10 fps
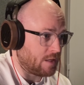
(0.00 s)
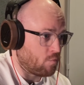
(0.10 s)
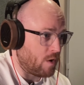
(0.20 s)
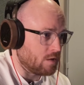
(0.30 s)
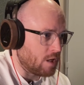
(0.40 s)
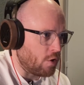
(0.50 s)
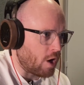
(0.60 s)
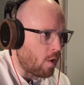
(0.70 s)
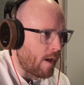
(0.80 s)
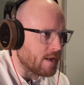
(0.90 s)
the real
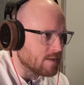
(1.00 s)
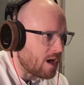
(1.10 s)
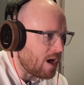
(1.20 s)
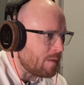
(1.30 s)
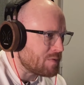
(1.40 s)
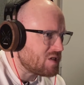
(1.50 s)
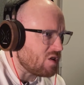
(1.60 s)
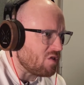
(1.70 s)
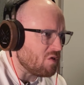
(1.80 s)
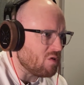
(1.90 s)
low end up
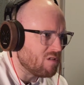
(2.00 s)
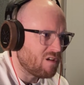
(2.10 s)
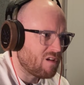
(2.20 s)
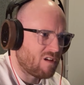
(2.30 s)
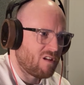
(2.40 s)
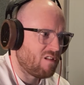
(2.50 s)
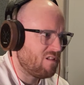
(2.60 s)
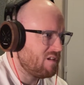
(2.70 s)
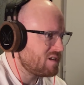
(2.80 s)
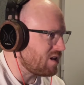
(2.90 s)
to,
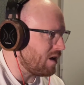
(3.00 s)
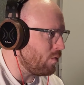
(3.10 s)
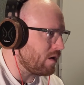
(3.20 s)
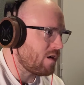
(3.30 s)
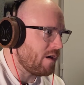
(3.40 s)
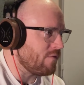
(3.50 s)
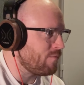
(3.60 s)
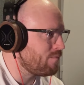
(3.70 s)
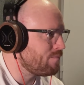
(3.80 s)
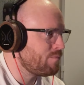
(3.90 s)
looks like we're kind of
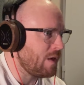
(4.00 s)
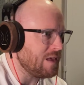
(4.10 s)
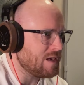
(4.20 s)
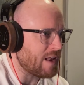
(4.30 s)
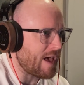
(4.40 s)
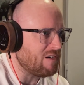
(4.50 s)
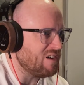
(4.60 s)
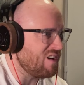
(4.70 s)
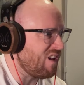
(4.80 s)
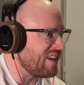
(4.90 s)
peaking out
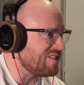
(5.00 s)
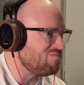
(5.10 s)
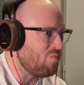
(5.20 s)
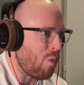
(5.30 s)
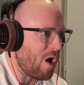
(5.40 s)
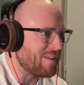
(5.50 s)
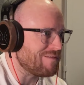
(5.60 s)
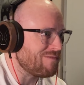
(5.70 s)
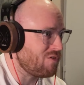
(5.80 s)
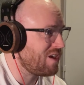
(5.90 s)
at like
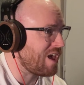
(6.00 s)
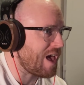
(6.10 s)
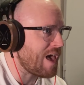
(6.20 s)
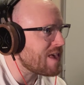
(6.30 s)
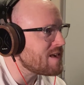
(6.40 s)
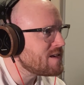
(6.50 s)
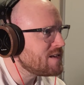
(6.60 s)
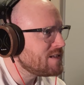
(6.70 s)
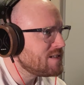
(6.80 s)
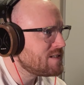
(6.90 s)
1K,
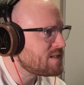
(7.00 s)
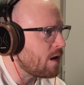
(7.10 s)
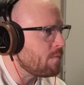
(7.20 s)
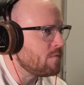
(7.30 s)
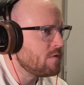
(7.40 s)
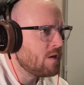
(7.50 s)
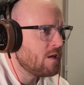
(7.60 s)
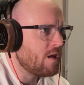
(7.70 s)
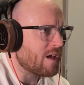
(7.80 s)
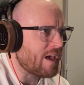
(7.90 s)
some
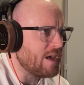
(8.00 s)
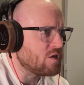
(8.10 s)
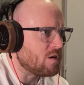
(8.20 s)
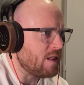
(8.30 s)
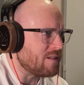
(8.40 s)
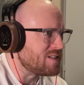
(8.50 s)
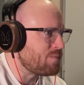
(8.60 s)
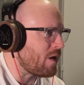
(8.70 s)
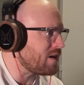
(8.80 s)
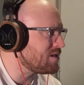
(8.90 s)
occasional little
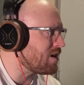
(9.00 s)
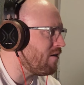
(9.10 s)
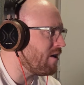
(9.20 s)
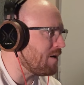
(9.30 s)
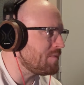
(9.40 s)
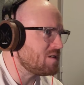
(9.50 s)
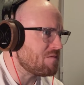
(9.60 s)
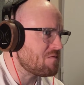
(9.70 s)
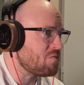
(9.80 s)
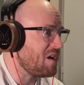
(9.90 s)
spikes going up to
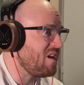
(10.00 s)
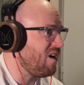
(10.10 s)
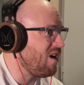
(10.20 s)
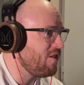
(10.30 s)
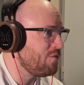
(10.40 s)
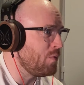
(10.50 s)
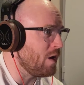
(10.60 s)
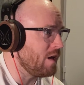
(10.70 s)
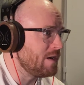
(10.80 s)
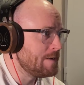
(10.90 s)
3.5,
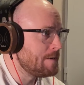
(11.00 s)
but